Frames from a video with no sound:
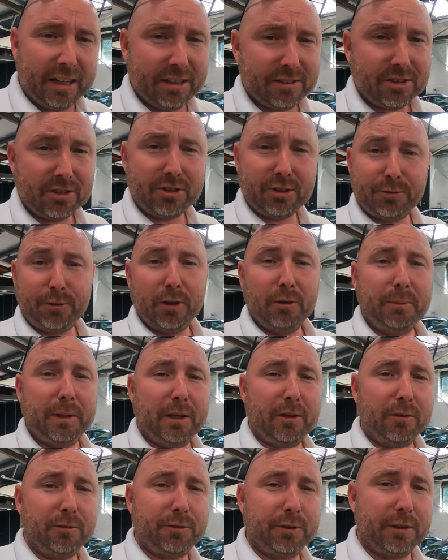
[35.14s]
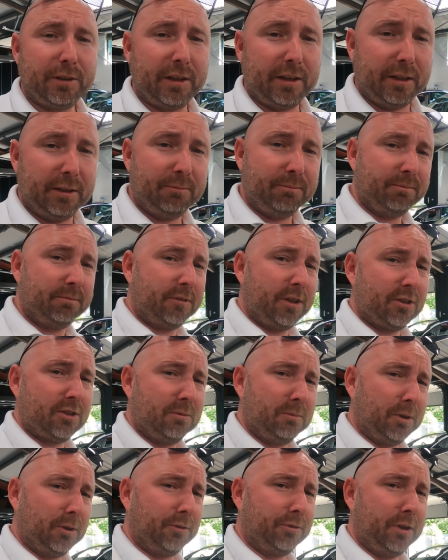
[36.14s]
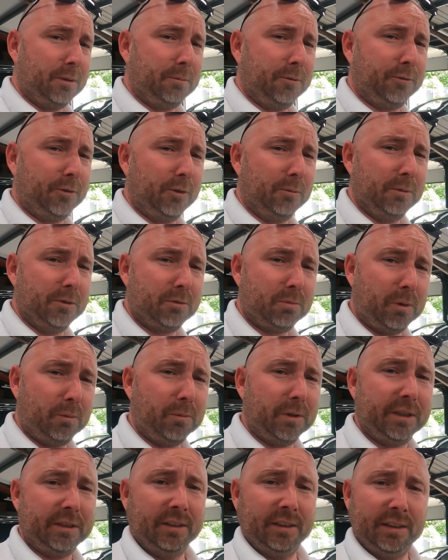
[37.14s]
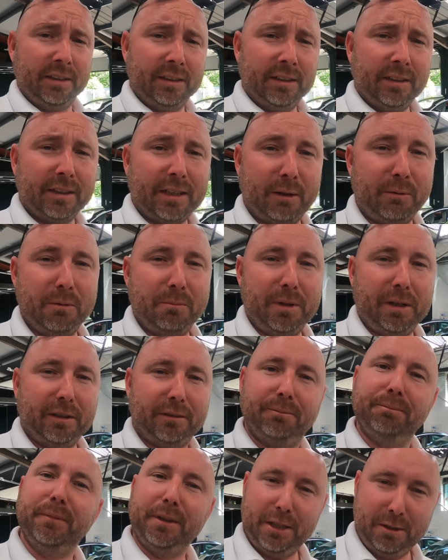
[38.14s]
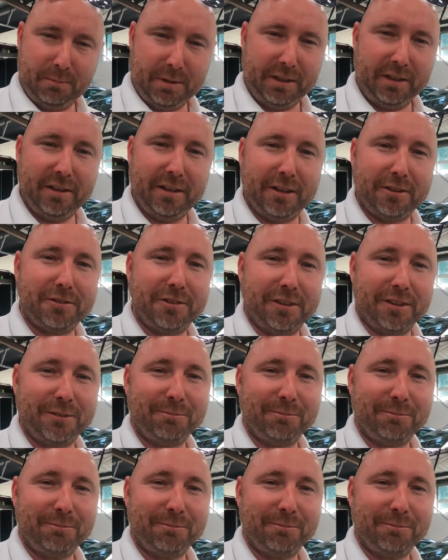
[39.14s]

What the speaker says: So just follow me along for the day. Tesla Model 3 Performance, one way, coming back in a Mini Electric.